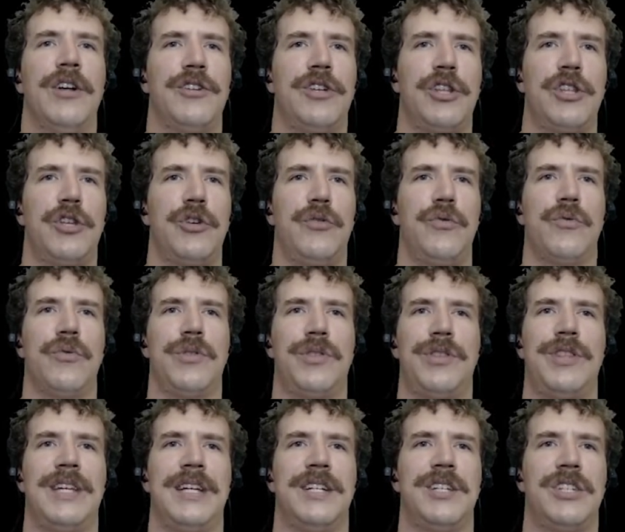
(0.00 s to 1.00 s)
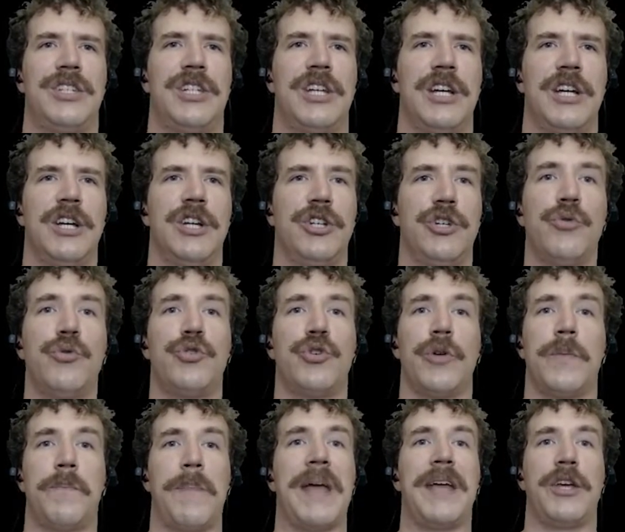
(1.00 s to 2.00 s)
to the northeast. You
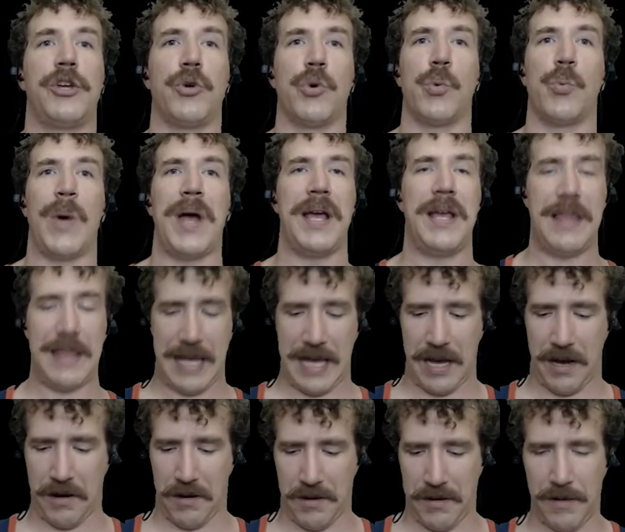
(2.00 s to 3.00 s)
should make your way there.